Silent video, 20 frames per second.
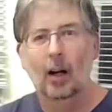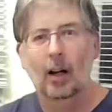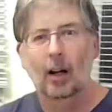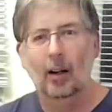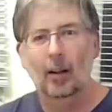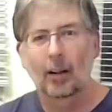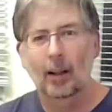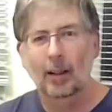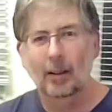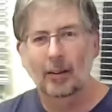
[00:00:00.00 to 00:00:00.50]

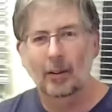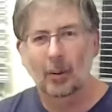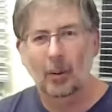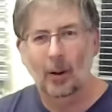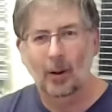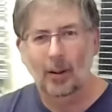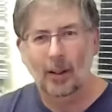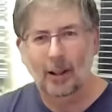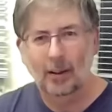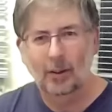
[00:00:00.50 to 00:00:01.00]
All right, so
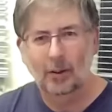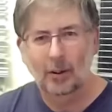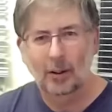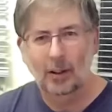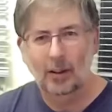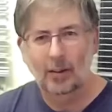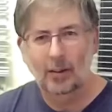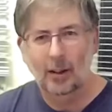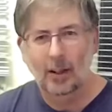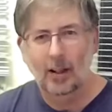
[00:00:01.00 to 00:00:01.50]
our next
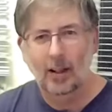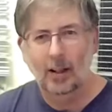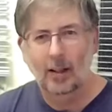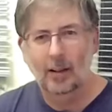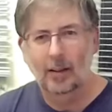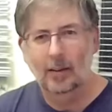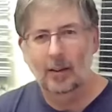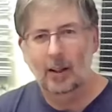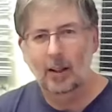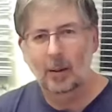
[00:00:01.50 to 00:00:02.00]
cheese
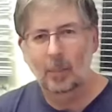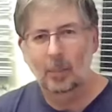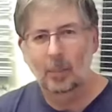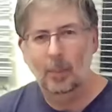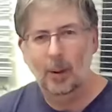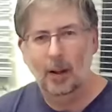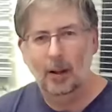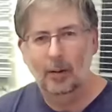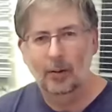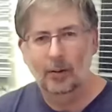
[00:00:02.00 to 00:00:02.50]
is a
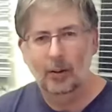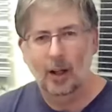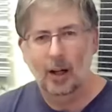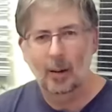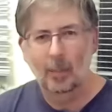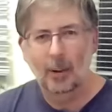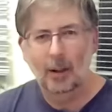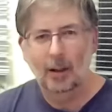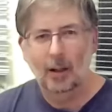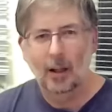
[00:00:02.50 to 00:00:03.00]

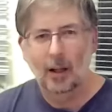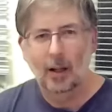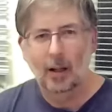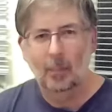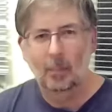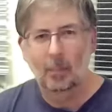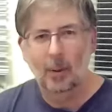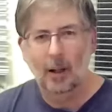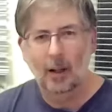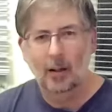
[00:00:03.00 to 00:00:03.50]
Balsamic
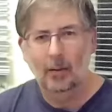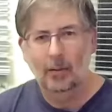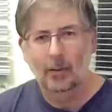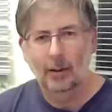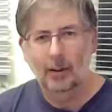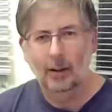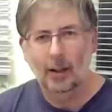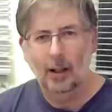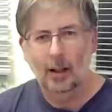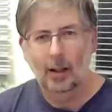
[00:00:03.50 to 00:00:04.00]

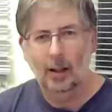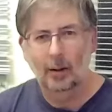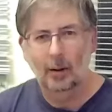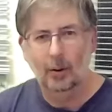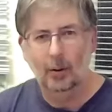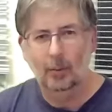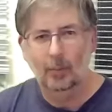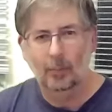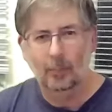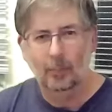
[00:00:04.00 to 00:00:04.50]
Bellavitano.